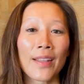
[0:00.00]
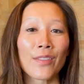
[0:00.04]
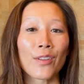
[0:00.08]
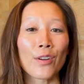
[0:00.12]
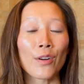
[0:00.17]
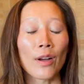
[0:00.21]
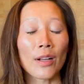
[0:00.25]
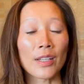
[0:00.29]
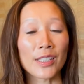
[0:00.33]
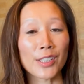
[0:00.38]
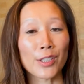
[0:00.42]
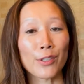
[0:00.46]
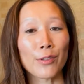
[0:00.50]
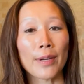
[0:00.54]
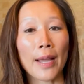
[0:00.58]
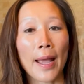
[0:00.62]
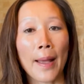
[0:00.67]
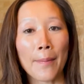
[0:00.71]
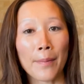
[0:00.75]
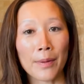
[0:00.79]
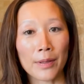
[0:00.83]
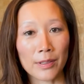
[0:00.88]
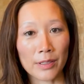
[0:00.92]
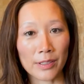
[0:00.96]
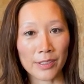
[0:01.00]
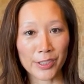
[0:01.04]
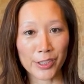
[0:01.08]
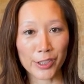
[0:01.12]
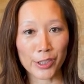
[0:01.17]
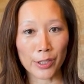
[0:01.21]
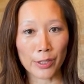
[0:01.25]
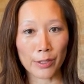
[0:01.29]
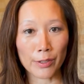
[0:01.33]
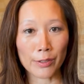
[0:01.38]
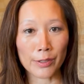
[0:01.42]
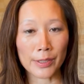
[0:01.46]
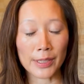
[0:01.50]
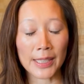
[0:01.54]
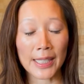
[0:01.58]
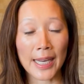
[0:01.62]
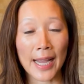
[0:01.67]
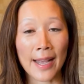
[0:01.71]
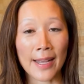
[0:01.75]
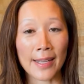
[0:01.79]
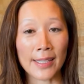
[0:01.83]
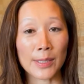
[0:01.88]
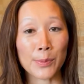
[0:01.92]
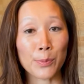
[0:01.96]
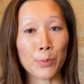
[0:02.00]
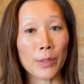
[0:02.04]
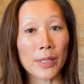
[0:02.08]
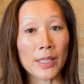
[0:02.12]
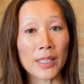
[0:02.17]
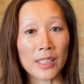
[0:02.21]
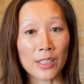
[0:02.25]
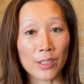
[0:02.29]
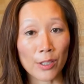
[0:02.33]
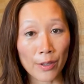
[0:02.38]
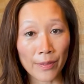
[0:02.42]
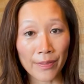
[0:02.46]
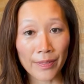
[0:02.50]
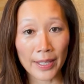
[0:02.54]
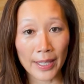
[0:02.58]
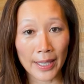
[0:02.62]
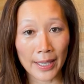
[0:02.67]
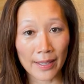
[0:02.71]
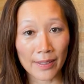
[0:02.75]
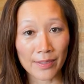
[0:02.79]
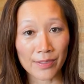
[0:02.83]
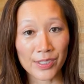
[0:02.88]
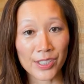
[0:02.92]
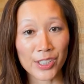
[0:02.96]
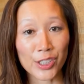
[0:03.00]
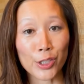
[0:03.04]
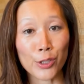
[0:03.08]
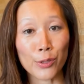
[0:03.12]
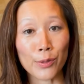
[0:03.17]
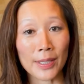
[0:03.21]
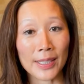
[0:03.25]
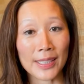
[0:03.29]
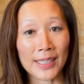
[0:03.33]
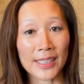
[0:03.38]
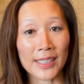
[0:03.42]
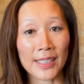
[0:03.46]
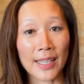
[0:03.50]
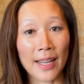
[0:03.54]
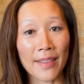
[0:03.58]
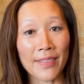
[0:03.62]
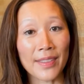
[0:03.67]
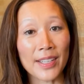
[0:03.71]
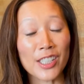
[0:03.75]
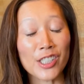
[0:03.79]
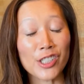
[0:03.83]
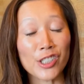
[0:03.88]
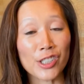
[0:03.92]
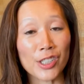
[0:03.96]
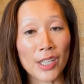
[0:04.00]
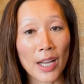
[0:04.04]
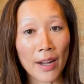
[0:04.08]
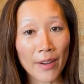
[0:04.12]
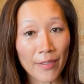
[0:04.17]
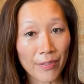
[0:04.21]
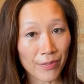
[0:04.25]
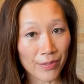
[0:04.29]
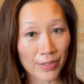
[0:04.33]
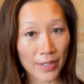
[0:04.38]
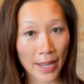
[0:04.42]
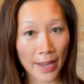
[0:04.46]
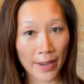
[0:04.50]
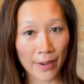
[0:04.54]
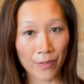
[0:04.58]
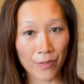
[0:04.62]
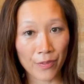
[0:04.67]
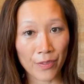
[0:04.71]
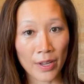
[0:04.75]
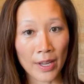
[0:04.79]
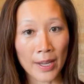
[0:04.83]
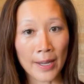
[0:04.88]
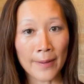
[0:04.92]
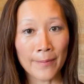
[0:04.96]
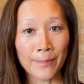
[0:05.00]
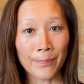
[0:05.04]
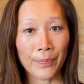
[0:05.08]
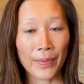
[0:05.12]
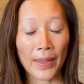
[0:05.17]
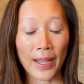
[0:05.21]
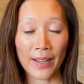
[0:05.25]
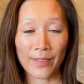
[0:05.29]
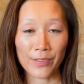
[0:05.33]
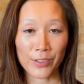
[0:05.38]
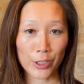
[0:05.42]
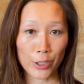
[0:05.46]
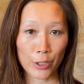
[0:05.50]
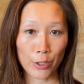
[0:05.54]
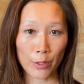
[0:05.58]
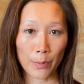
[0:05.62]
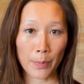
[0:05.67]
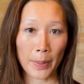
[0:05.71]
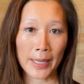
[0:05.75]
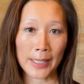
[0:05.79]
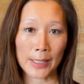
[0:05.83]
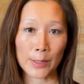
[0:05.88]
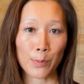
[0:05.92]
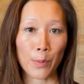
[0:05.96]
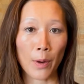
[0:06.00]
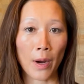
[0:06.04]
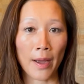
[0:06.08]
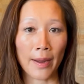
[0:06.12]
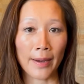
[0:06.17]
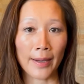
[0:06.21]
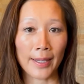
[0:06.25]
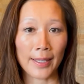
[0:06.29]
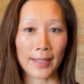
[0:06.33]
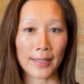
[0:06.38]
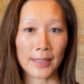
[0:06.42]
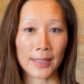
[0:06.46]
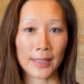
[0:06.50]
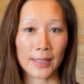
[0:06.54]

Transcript: are also chemicals used as preservatives to extend the shelf life of toothpaste products.